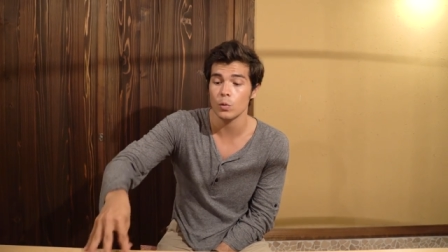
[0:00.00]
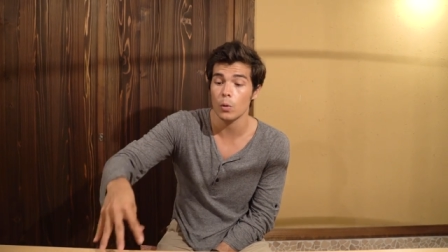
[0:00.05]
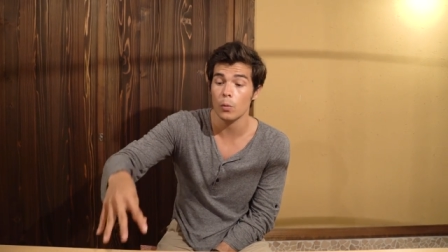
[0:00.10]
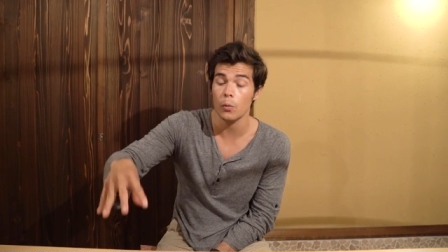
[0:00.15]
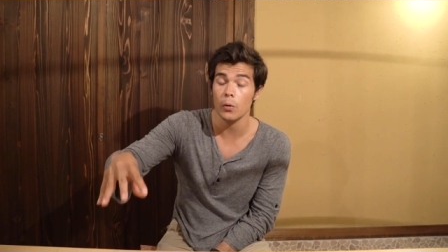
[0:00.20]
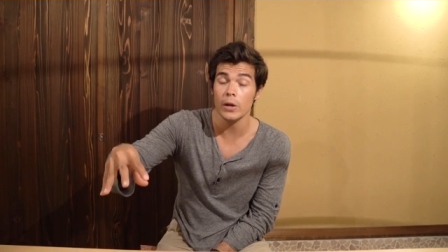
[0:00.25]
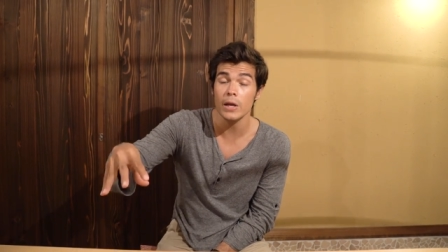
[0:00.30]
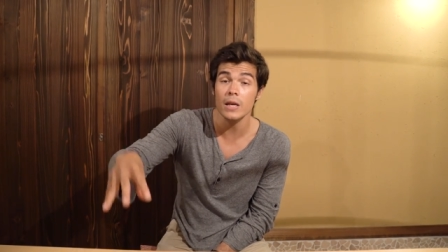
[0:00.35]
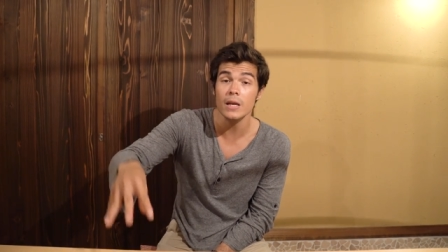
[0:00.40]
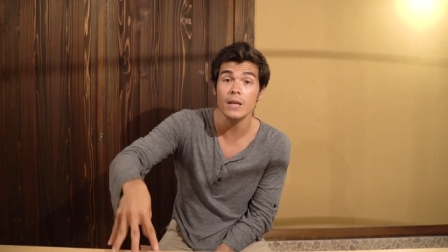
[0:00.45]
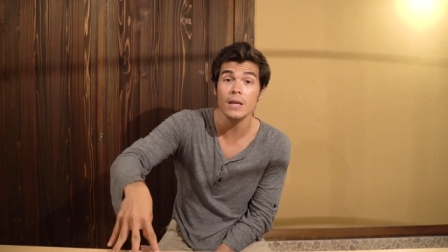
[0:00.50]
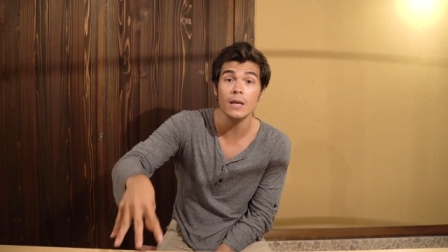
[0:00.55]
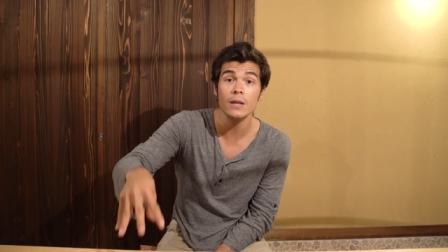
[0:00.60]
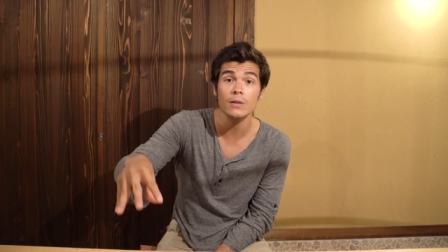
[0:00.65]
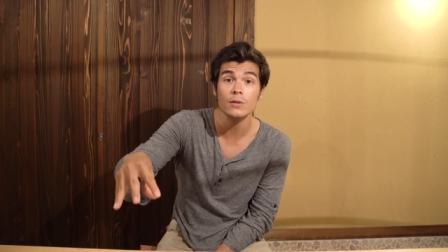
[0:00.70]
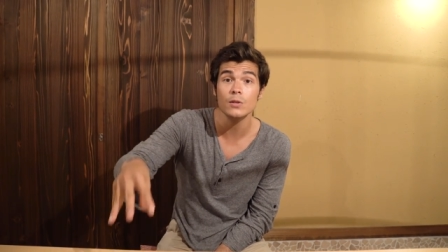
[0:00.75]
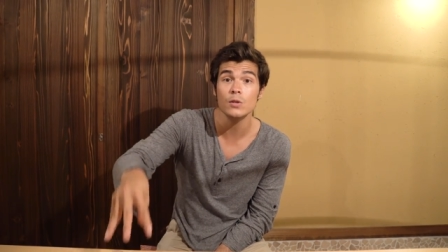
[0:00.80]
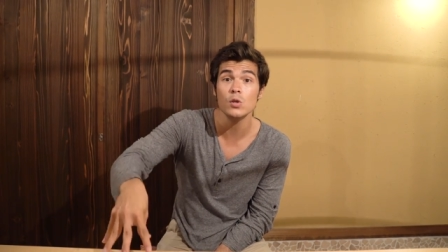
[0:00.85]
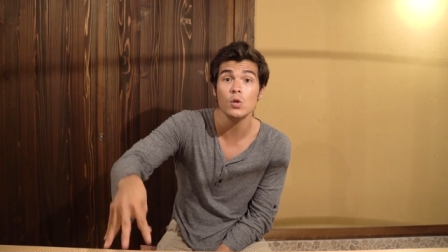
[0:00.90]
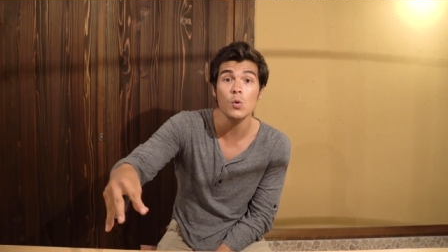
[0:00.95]
where we're
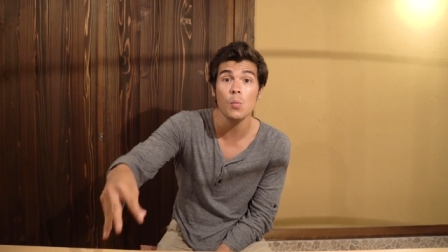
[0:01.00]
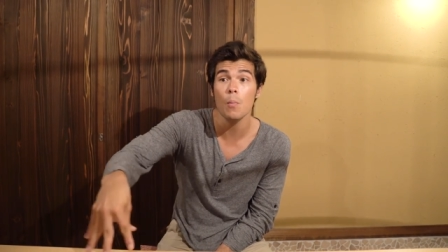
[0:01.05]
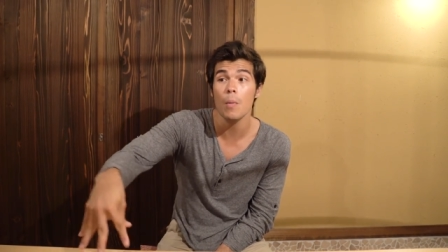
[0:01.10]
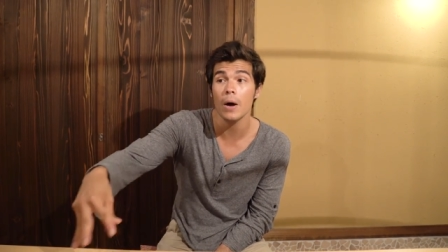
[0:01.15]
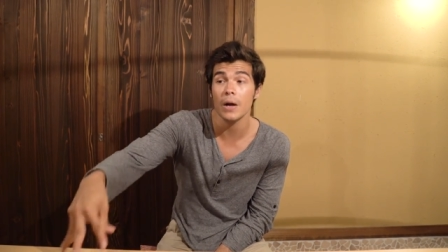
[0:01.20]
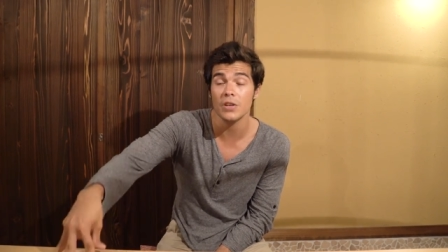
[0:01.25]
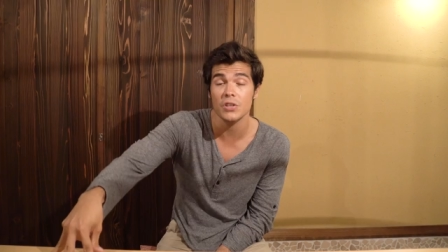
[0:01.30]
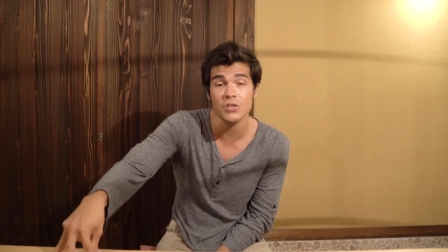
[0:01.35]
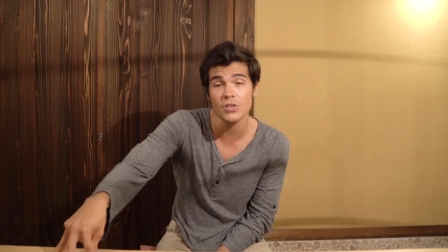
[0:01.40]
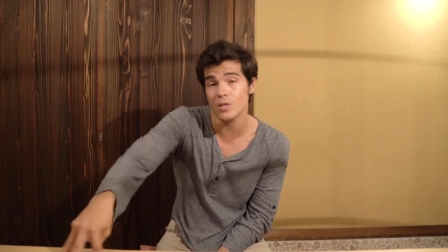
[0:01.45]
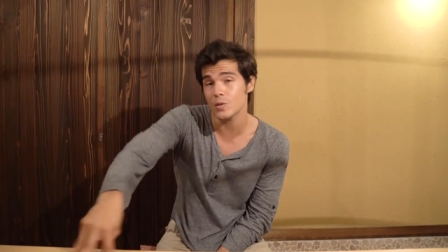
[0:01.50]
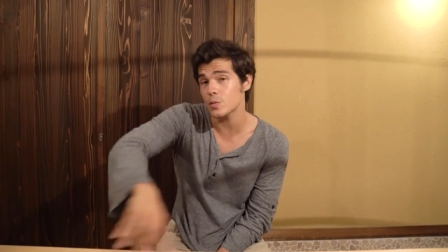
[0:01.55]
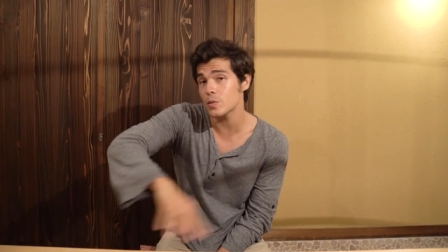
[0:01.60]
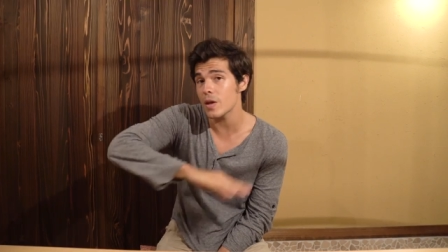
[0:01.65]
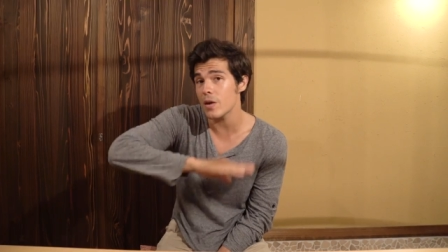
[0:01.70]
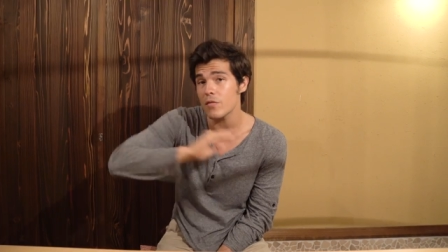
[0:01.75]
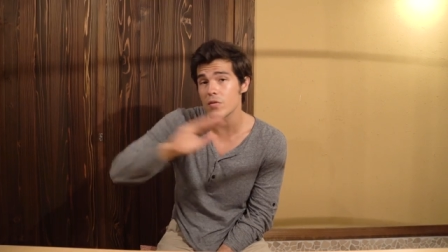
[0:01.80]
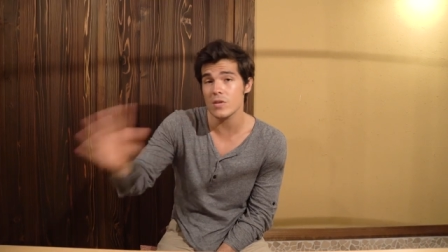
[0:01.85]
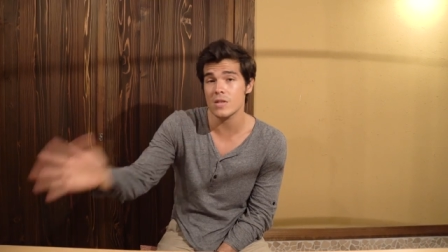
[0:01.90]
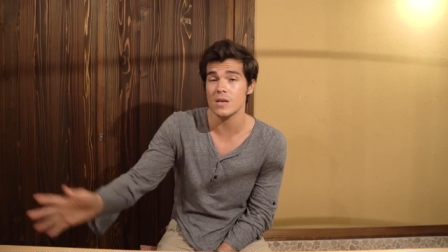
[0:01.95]
eating too much, just with
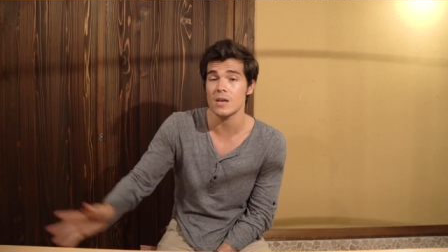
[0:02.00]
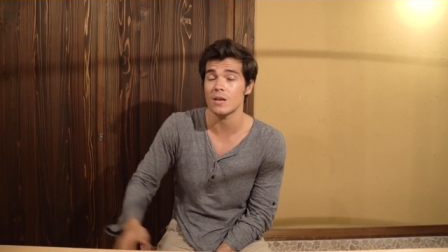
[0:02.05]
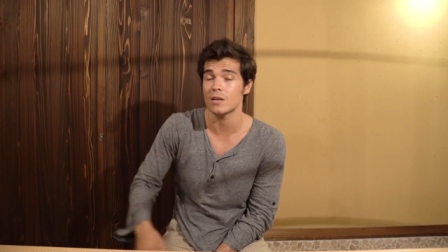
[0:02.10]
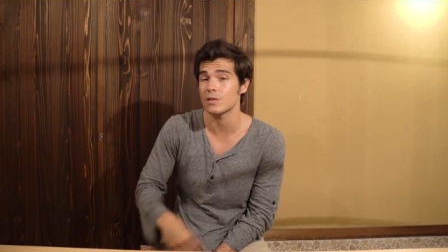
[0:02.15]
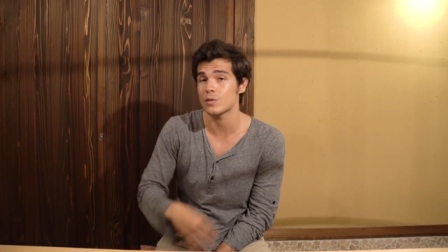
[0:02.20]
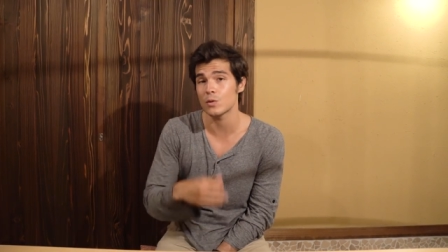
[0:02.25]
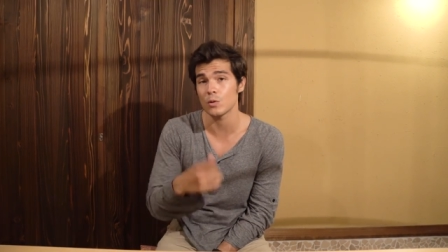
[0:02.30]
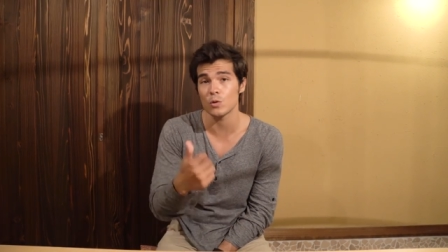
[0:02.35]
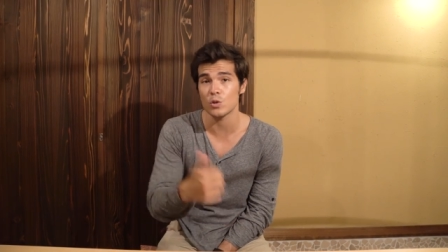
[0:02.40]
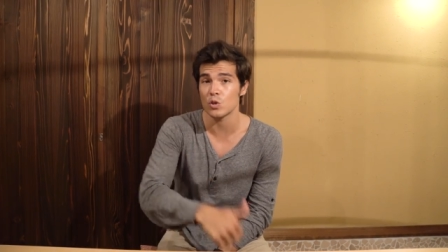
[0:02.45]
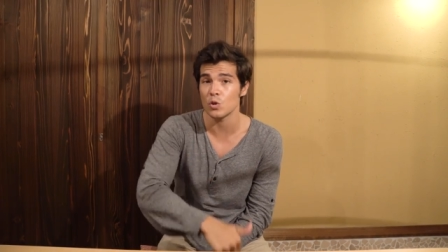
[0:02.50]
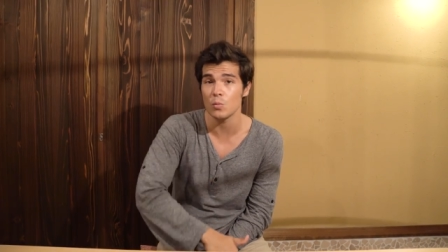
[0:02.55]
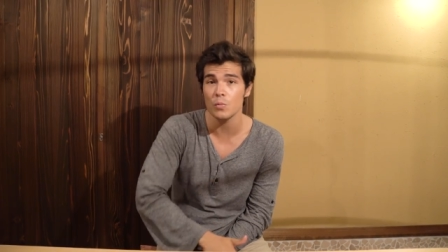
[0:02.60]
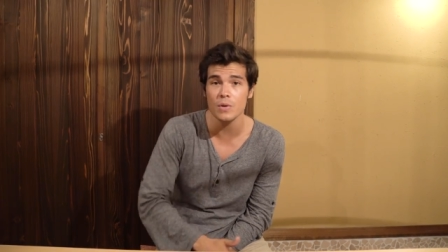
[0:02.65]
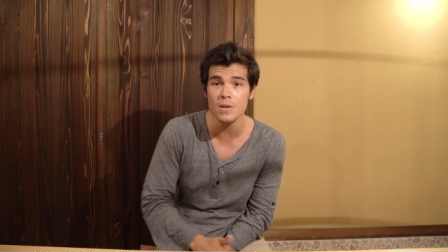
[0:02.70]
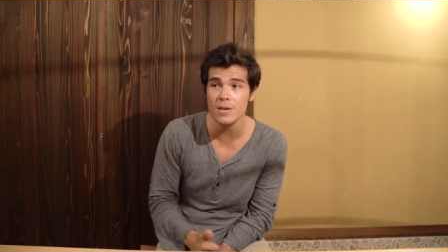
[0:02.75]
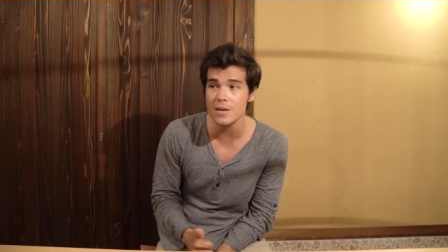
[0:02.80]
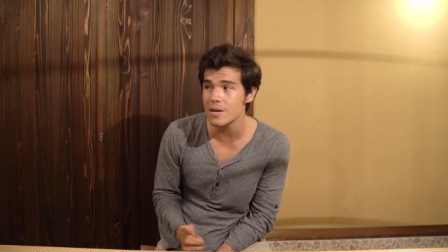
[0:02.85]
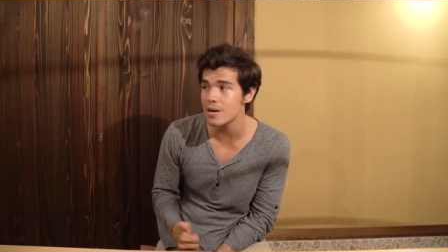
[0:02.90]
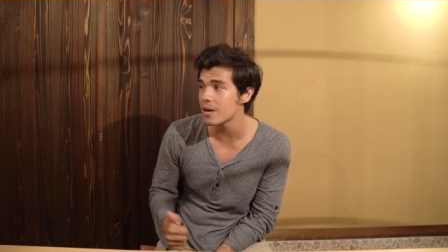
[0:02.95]
everything social
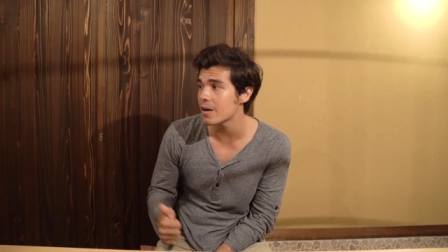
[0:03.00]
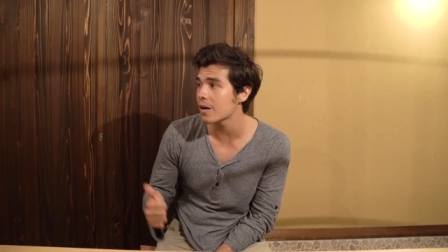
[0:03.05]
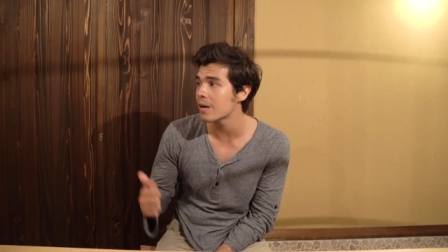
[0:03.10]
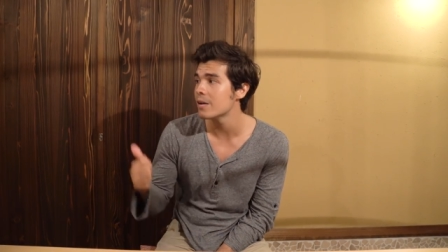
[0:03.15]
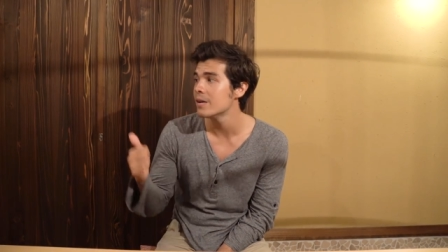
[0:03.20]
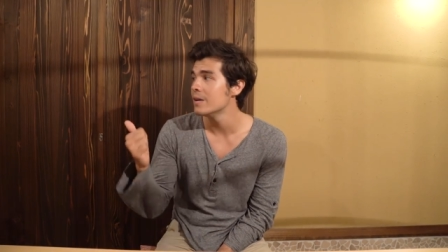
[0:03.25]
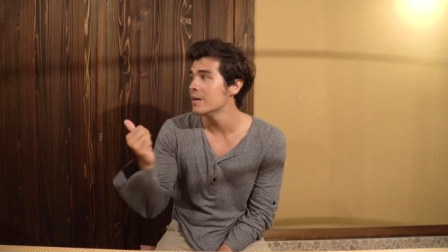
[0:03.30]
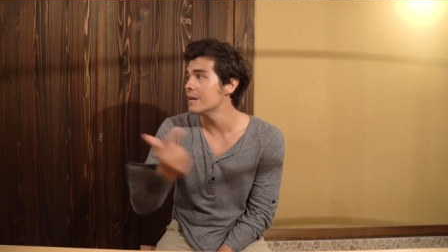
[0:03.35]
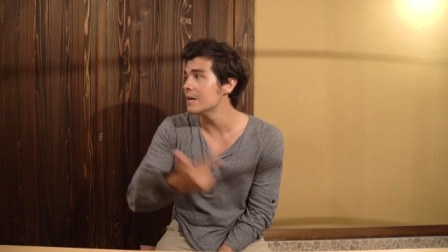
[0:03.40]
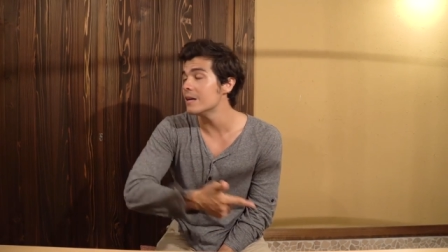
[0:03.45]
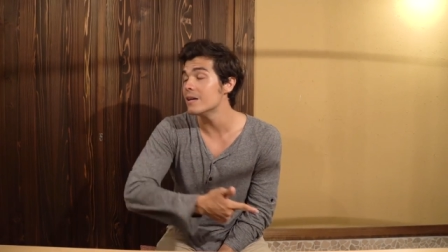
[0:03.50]
media,